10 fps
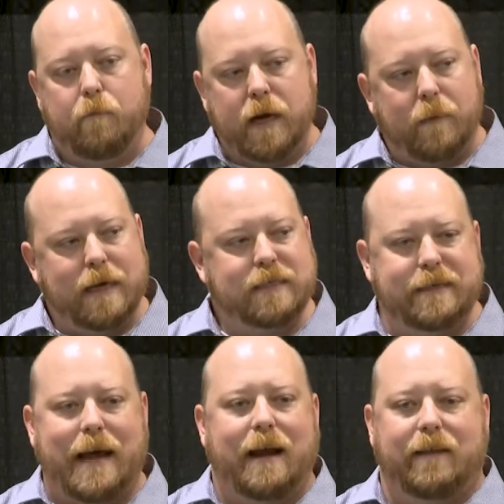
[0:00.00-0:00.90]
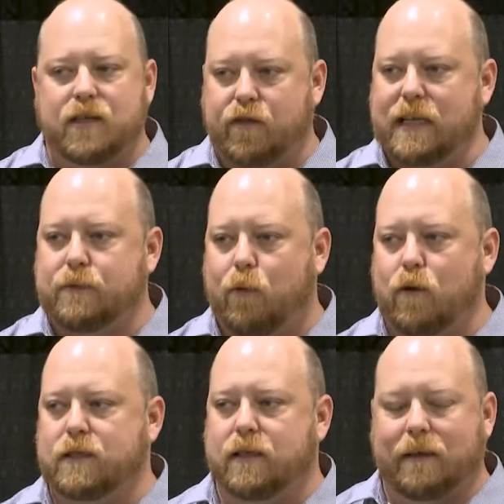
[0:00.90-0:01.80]
minimize the data that
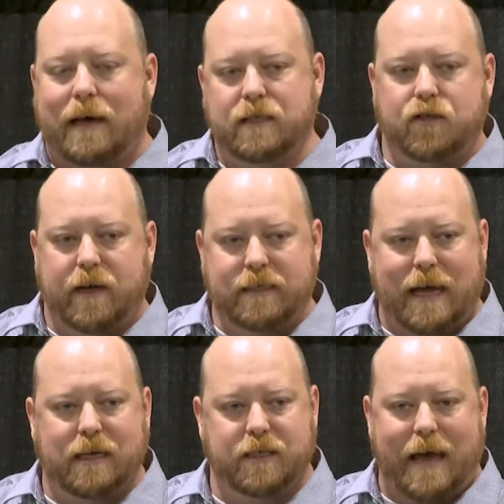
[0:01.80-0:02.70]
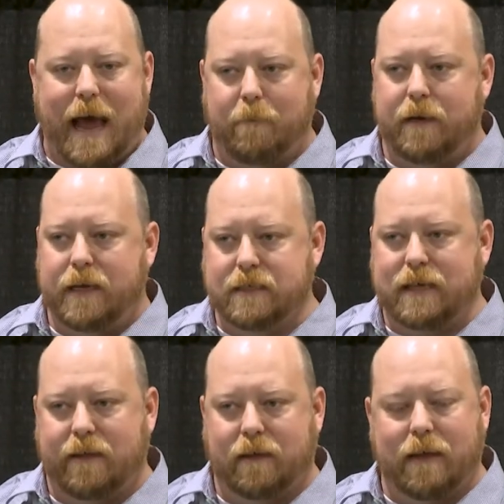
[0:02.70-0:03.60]
transports and allows the transaction to happen
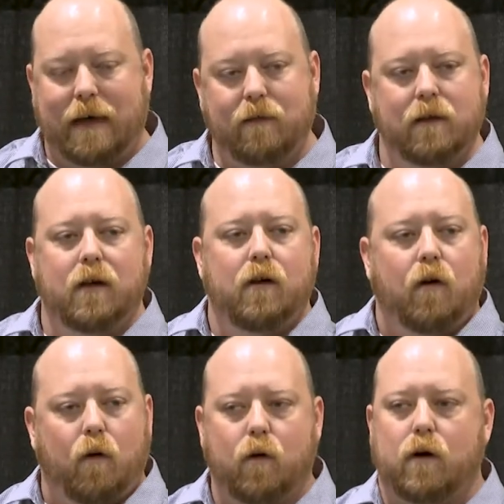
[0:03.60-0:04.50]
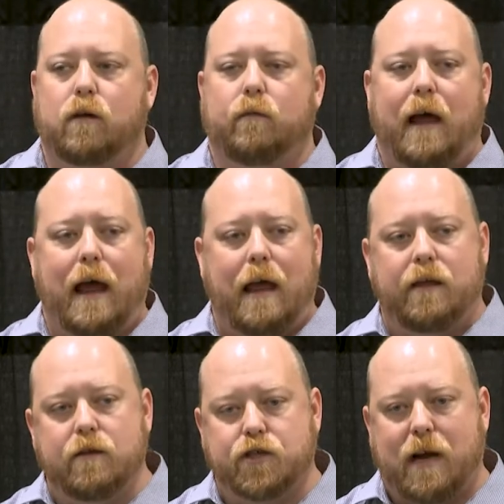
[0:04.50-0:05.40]
inside of the cloud, or
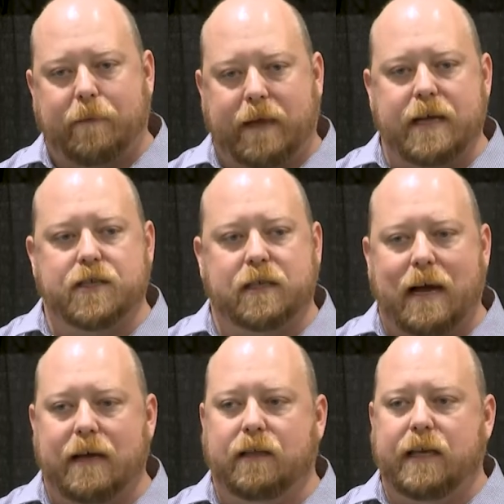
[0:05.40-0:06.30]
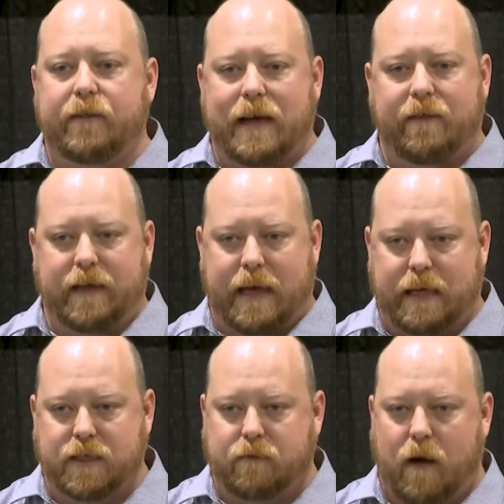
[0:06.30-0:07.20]
use your application to kind of leave it at the
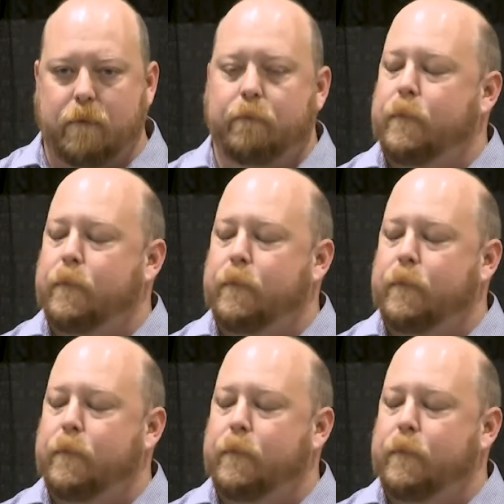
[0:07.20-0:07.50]
edge, right?